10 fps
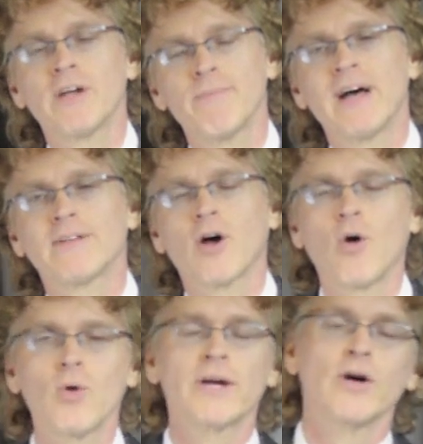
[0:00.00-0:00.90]
about the
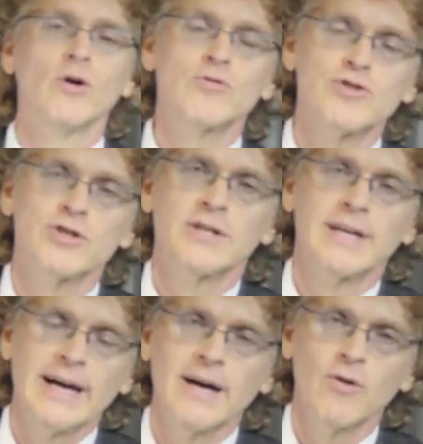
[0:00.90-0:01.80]
Holy Ghost
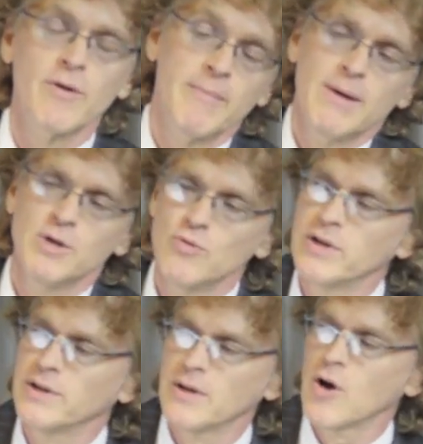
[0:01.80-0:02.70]
now that maybe you
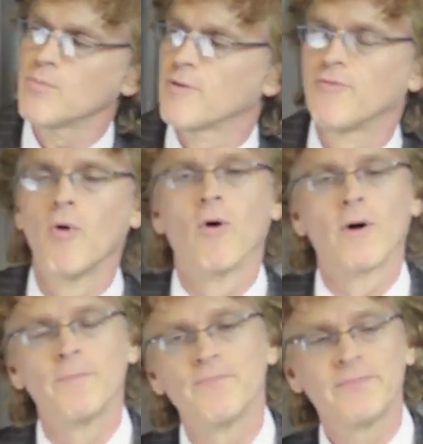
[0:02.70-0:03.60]
didn't know
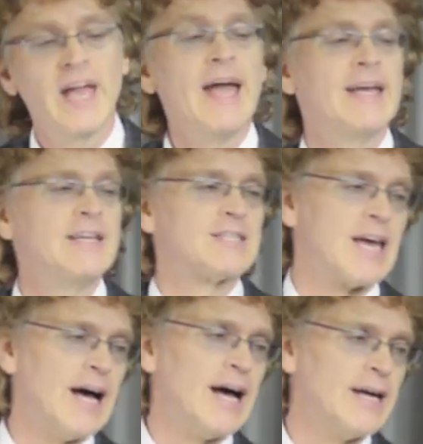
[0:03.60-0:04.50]
before. Yeah, he's
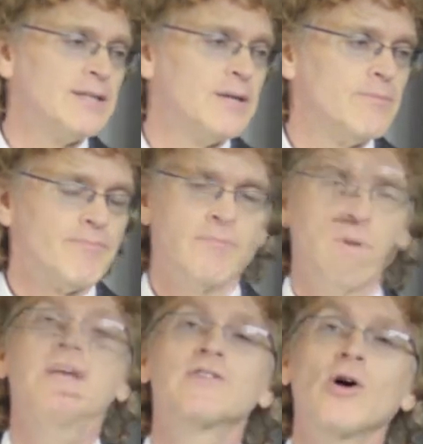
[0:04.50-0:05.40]
God,
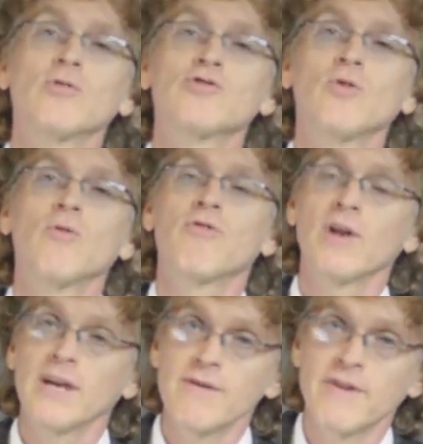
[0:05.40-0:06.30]
but he's also
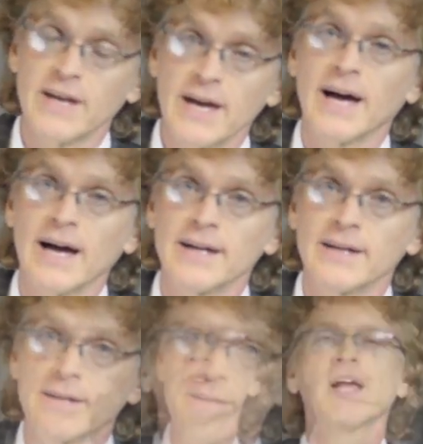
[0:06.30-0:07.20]
the living God.
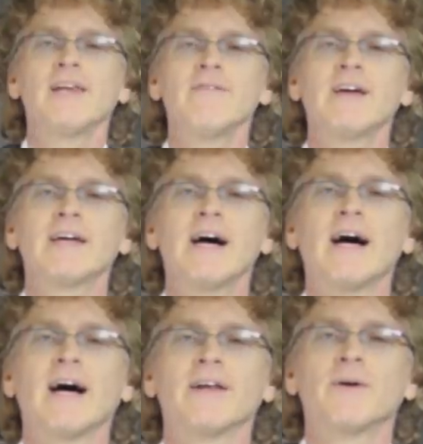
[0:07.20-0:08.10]
Say living
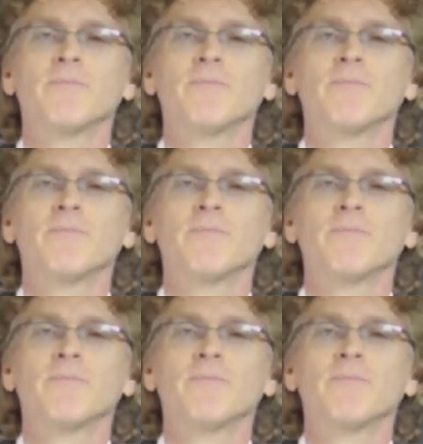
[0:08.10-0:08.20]
God